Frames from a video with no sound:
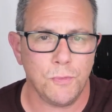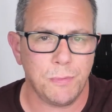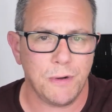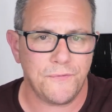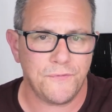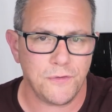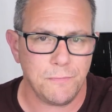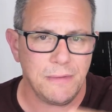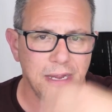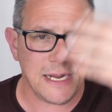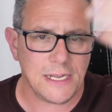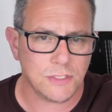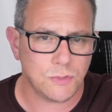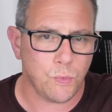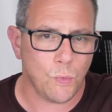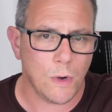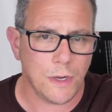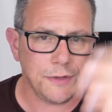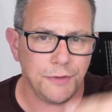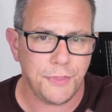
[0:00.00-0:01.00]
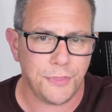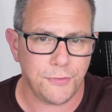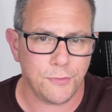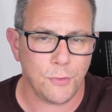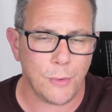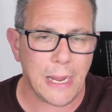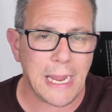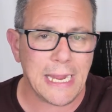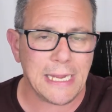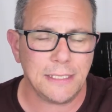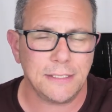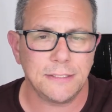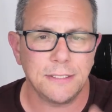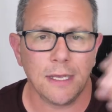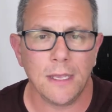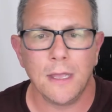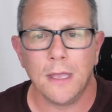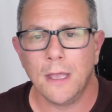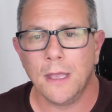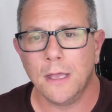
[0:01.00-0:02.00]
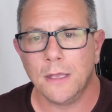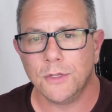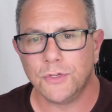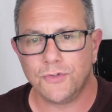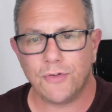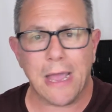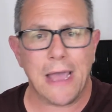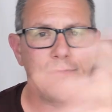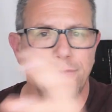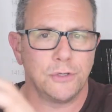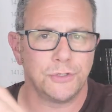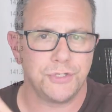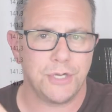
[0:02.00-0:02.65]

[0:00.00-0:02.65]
but for me it's 1 through 8 travel